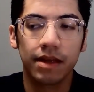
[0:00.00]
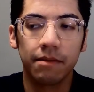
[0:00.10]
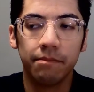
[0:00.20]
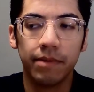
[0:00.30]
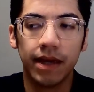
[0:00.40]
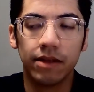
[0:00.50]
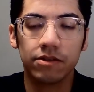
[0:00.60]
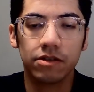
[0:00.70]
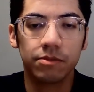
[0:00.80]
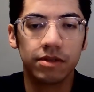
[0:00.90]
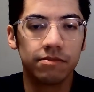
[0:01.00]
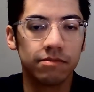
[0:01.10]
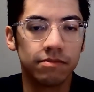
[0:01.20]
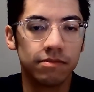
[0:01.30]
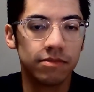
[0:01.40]
Pale,
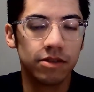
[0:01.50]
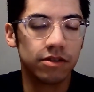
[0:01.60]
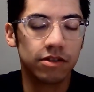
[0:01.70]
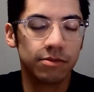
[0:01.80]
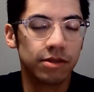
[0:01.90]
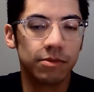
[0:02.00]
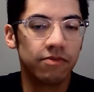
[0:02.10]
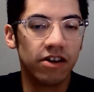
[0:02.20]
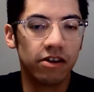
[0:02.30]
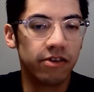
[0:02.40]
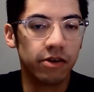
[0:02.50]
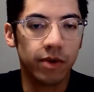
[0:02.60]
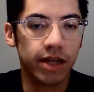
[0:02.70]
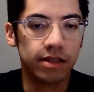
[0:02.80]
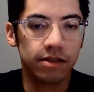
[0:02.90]
someone to describe someone very, very
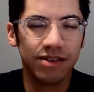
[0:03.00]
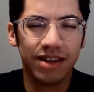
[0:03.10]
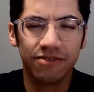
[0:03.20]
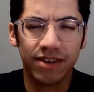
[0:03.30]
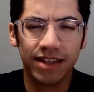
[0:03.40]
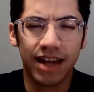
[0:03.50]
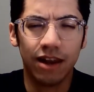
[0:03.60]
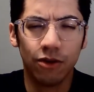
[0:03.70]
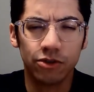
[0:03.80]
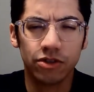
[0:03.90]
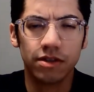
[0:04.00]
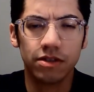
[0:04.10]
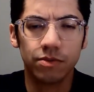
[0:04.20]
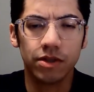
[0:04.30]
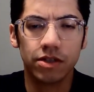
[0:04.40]
white. You can find a lot
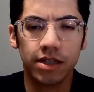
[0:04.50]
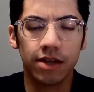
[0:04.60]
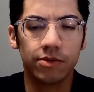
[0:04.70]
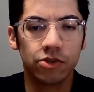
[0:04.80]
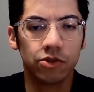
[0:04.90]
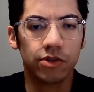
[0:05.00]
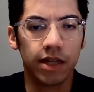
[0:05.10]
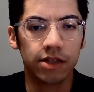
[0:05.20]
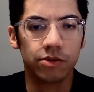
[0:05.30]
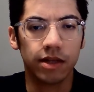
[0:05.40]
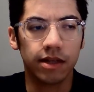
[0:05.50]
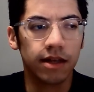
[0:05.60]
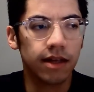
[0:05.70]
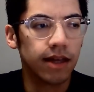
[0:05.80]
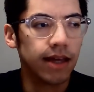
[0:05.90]
this word in Aristotle, actually.
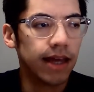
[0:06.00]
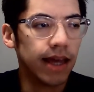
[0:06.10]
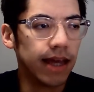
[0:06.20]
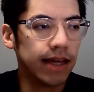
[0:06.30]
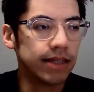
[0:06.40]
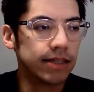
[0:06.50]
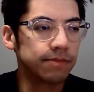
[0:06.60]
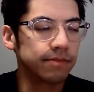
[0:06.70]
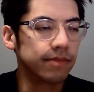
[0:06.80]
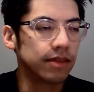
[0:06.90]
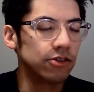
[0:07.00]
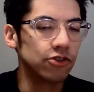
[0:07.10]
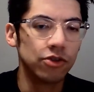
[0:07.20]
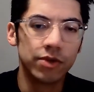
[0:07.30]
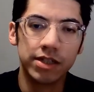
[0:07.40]
And
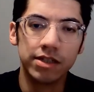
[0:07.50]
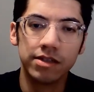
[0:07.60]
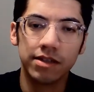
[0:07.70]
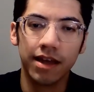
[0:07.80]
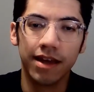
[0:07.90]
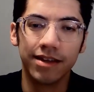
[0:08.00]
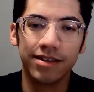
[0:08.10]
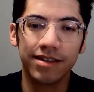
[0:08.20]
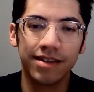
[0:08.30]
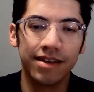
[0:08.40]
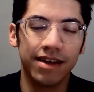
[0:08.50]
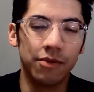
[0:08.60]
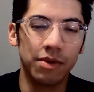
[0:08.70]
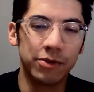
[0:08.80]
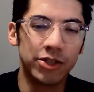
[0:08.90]
Socrates had a
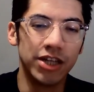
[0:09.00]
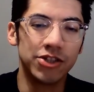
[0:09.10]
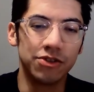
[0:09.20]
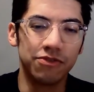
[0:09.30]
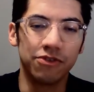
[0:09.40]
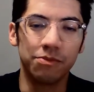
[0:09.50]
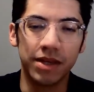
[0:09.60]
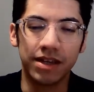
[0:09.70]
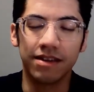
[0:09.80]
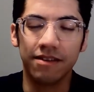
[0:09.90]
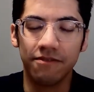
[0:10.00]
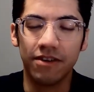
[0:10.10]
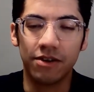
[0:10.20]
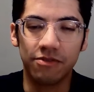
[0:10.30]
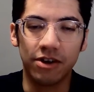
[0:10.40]
reputation for being
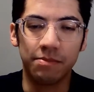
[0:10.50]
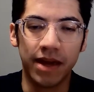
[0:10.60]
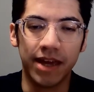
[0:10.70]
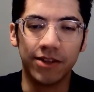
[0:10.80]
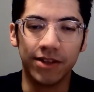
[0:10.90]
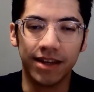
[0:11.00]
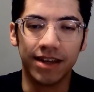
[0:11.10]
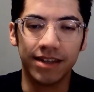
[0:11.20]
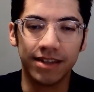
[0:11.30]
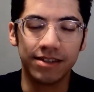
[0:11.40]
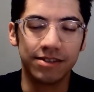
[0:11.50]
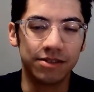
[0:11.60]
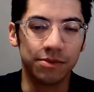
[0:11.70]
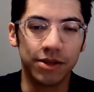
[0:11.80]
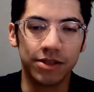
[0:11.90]
very, very pale, and this is
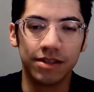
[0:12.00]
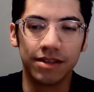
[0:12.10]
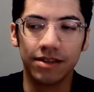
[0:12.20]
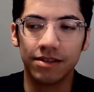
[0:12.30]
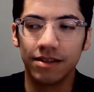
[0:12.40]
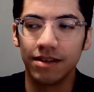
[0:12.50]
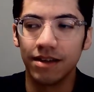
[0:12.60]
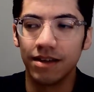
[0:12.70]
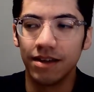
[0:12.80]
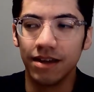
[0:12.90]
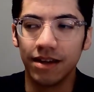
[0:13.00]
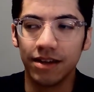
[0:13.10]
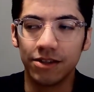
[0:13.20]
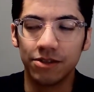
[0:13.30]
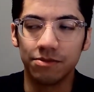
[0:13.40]
the word that
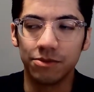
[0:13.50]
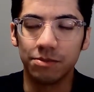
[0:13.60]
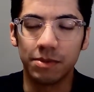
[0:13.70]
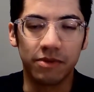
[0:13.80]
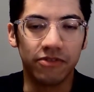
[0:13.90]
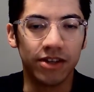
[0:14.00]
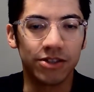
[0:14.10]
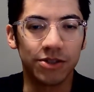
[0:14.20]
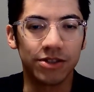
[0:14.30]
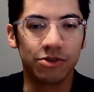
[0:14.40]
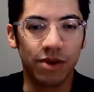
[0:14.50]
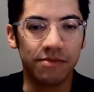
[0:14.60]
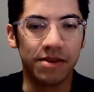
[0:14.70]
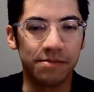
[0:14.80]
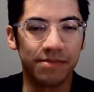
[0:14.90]
would be preferred to describe him.